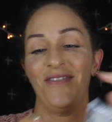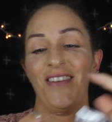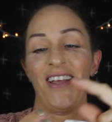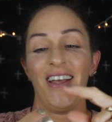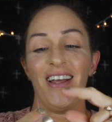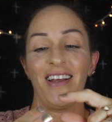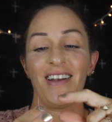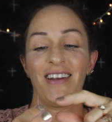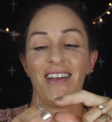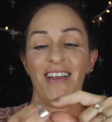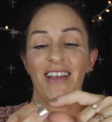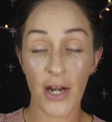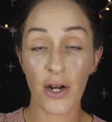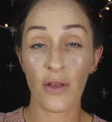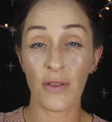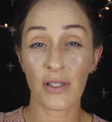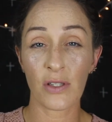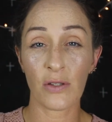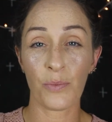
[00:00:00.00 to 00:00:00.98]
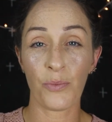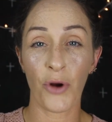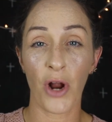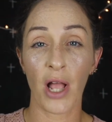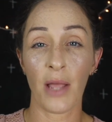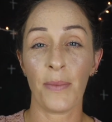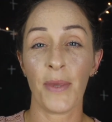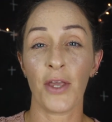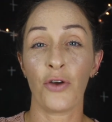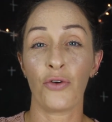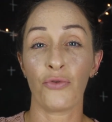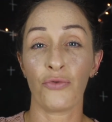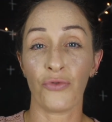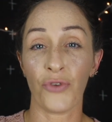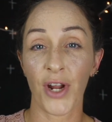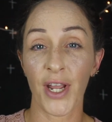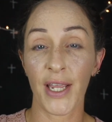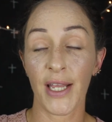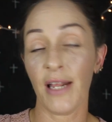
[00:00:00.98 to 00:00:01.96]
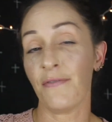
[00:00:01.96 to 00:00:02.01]
man. I know this would probably be
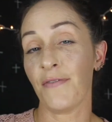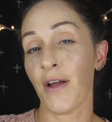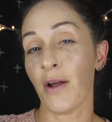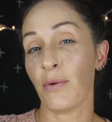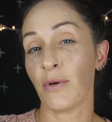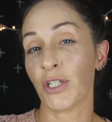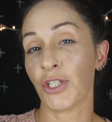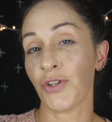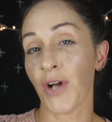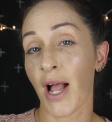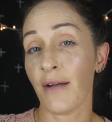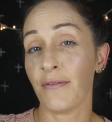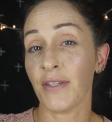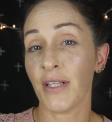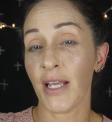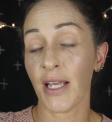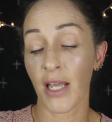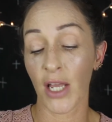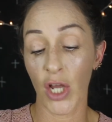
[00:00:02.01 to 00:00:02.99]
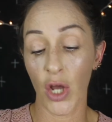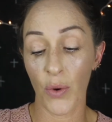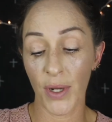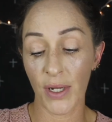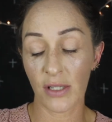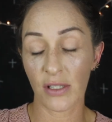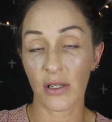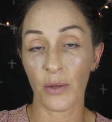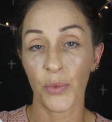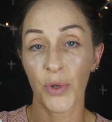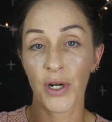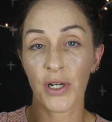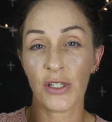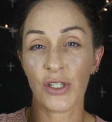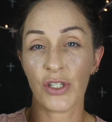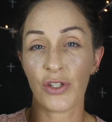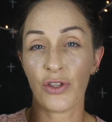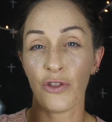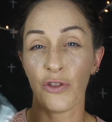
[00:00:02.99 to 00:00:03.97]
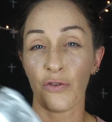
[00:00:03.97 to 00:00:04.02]
great if I were traveling and going somewhere to
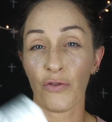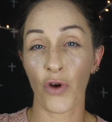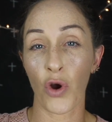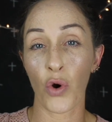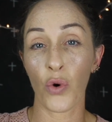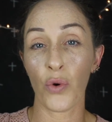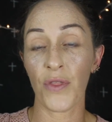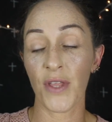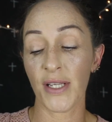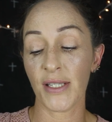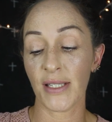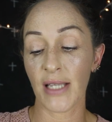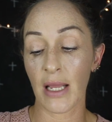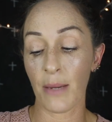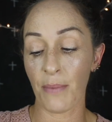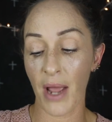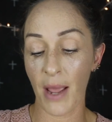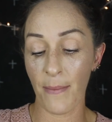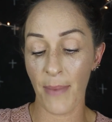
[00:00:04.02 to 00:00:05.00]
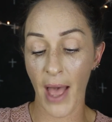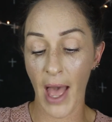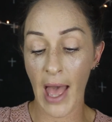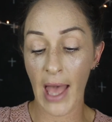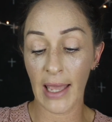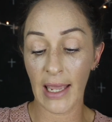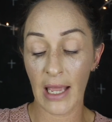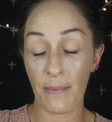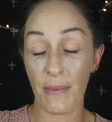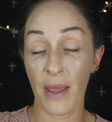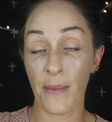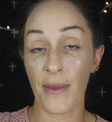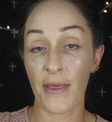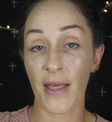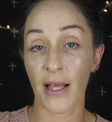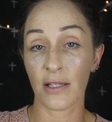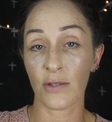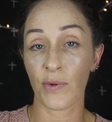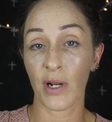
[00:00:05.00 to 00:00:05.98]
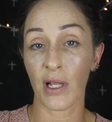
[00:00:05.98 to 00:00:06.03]
just throw this in my bag, and maybe
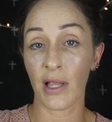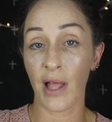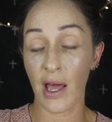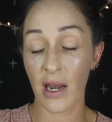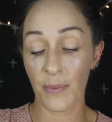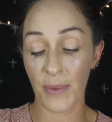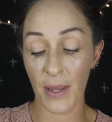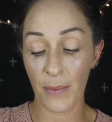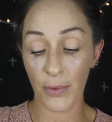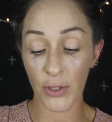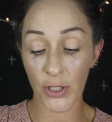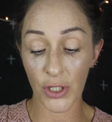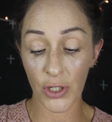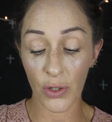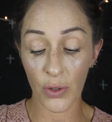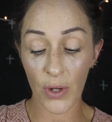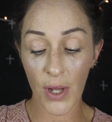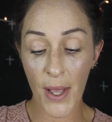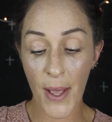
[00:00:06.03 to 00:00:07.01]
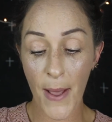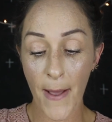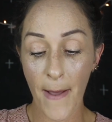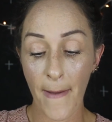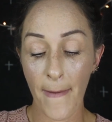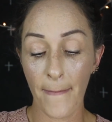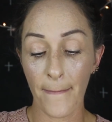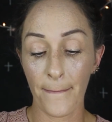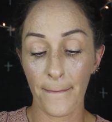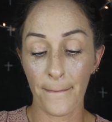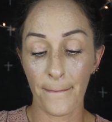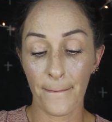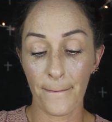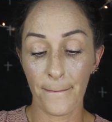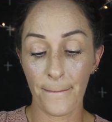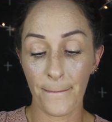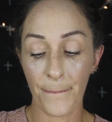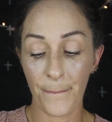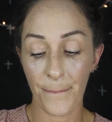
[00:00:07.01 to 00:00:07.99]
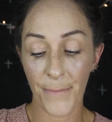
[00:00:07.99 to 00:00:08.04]
that's what a lot of people do,
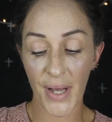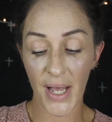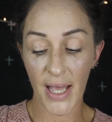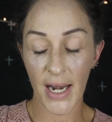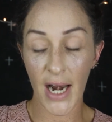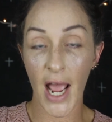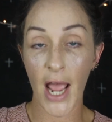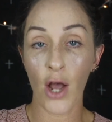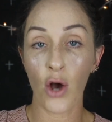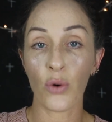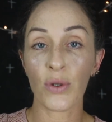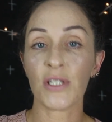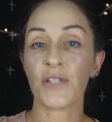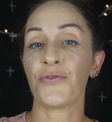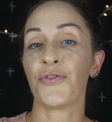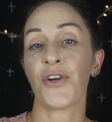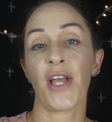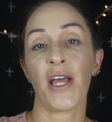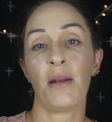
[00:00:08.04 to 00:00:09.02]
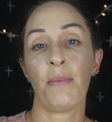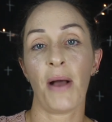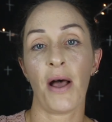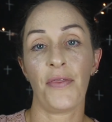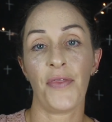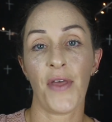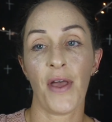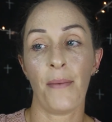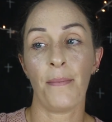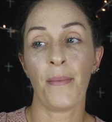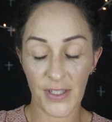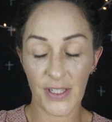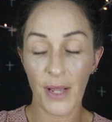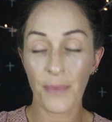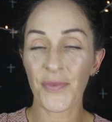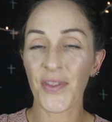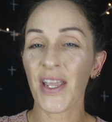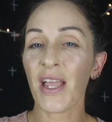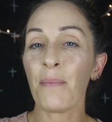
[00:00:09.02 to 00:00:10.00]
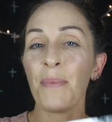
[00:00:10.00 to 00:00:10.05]
but I always forget about them.
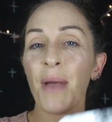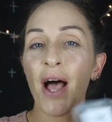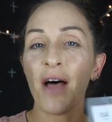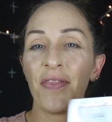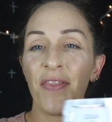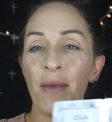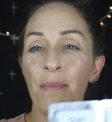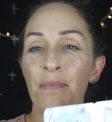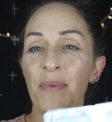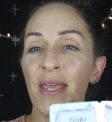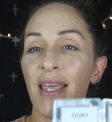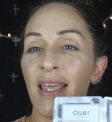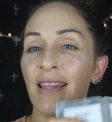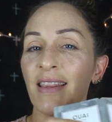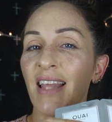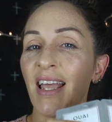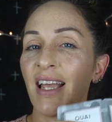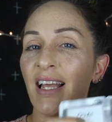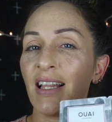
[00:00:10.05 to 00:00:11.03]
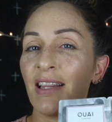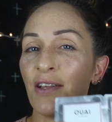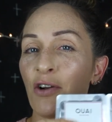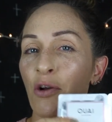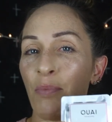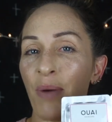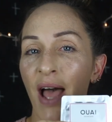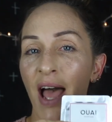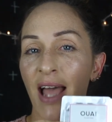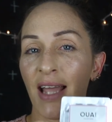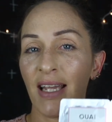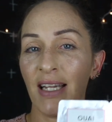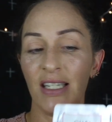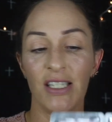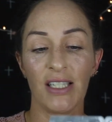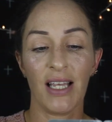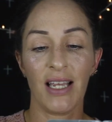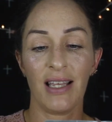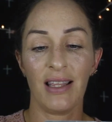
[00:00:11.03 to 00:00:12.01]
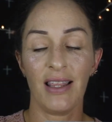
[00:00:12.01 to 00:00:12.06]
Something about them being in like a little
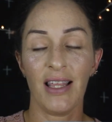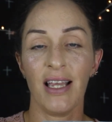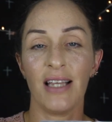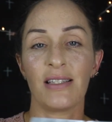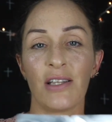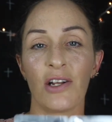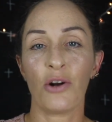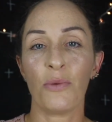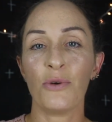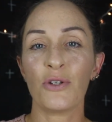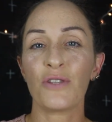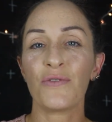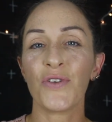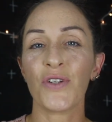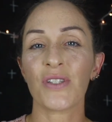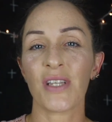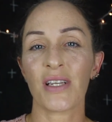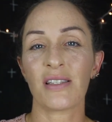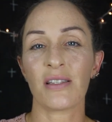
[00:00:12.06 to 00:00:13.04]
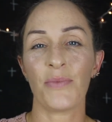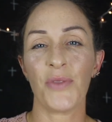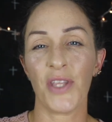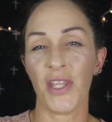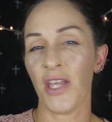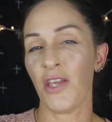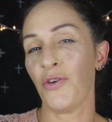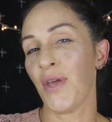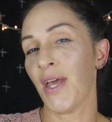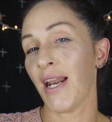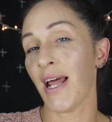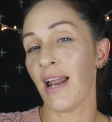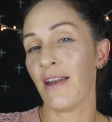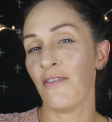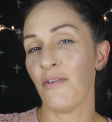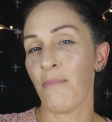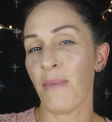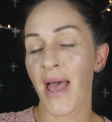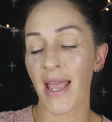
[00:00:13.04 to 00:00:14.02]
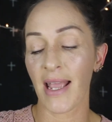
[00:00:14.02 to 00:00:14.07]
package like this, it almost feels like something that you get out of
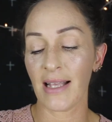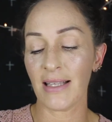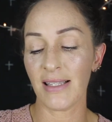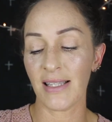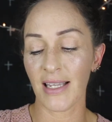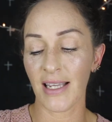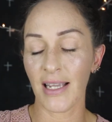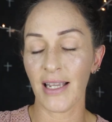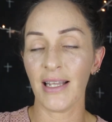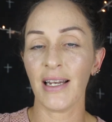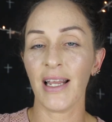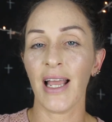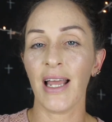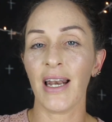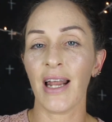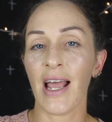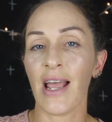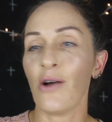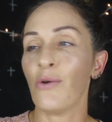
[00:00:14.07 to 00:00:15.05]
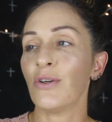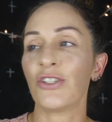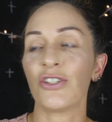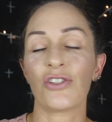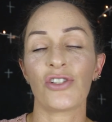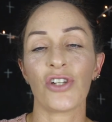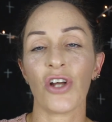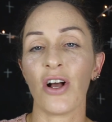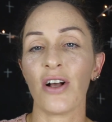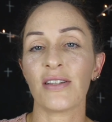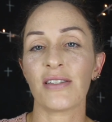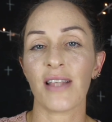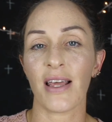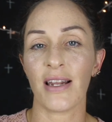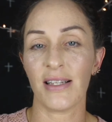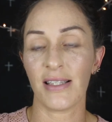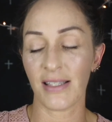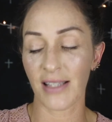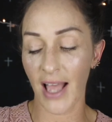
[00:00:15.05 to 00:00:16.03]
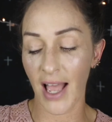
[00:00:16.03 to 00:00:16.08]
a magazine, and I always just toss
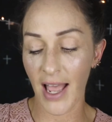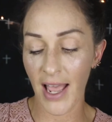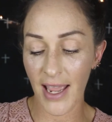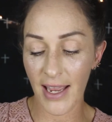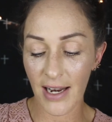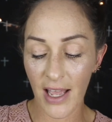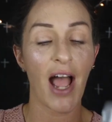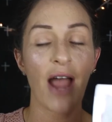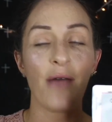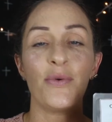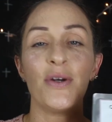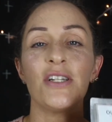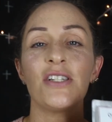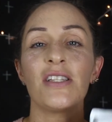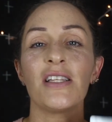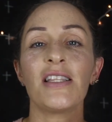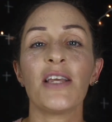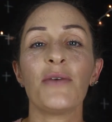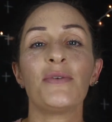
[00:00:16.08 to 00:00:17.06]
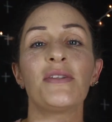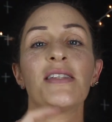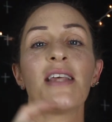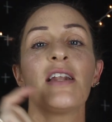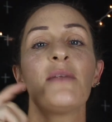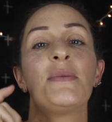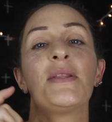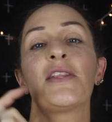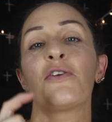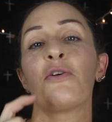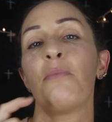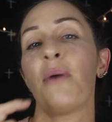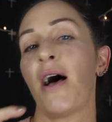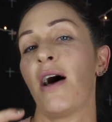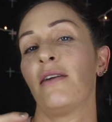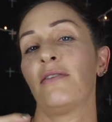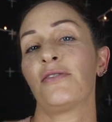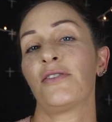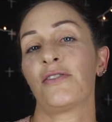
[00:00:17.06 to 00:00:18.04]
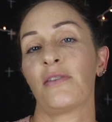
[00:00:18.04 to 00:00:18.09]
that aside. I wish that they would send them in little
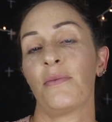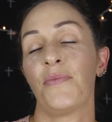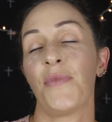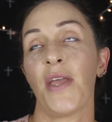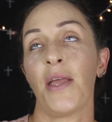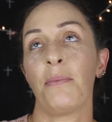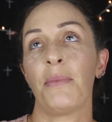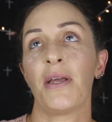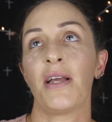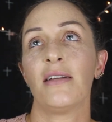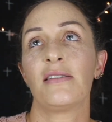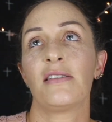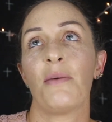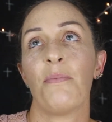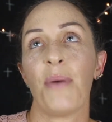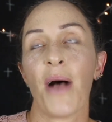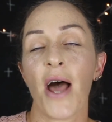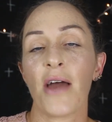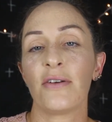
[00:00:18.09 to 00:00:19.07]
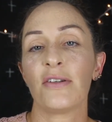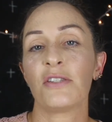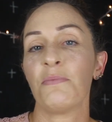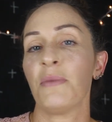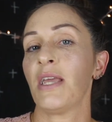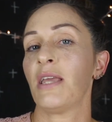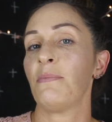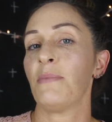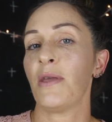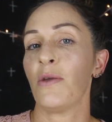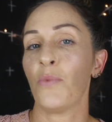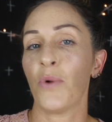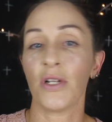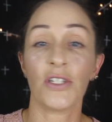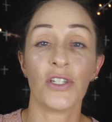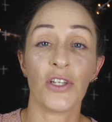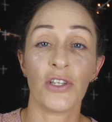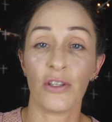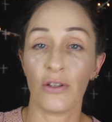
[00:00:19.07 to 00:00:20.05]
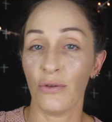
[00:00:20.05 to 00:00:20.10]
bottles or something, because the bottles make me
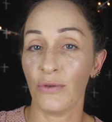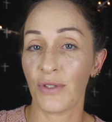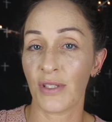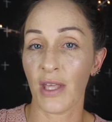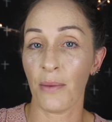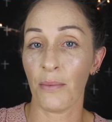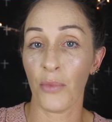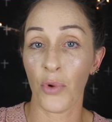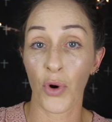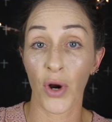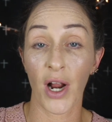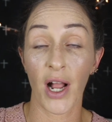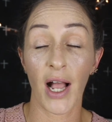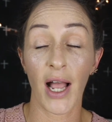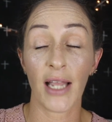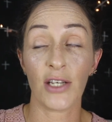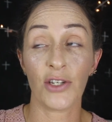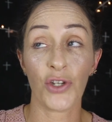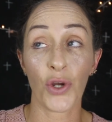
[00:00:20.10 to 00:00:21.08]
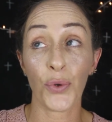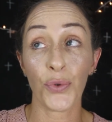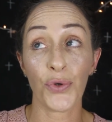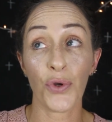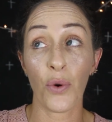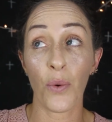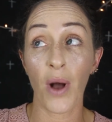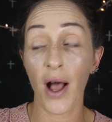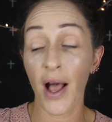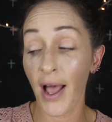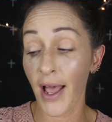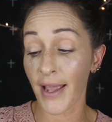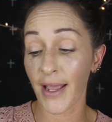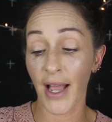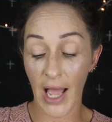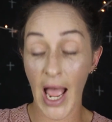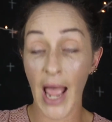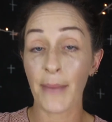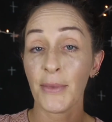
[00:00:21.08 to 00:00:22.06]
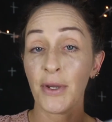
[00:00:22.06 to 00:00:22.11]
want to use them more. I don't know why.
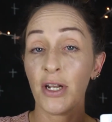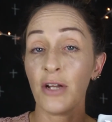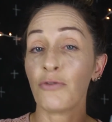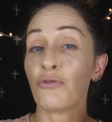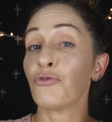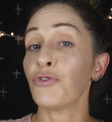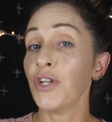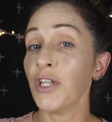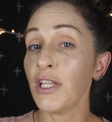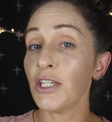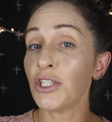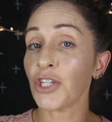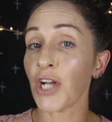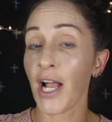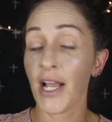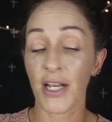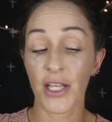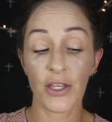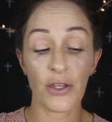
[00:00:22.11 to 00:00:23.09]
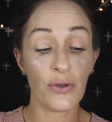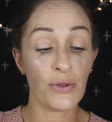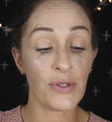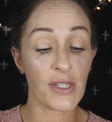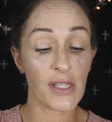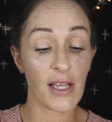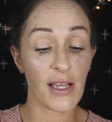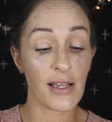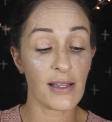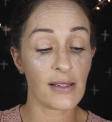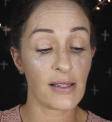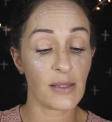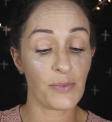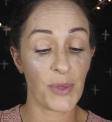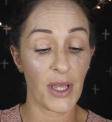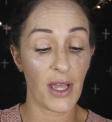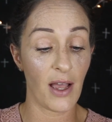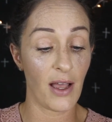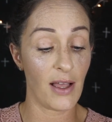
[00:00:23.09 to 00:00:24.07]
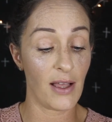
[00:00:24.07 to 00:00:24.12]
I'm gonna really try to use this,
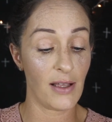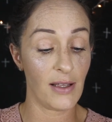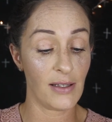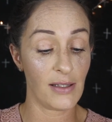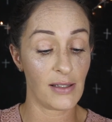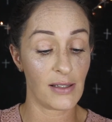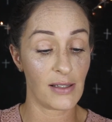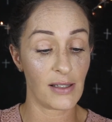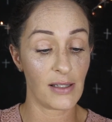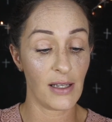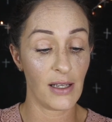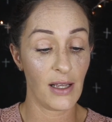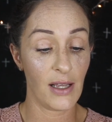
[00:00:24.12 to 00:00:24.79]
because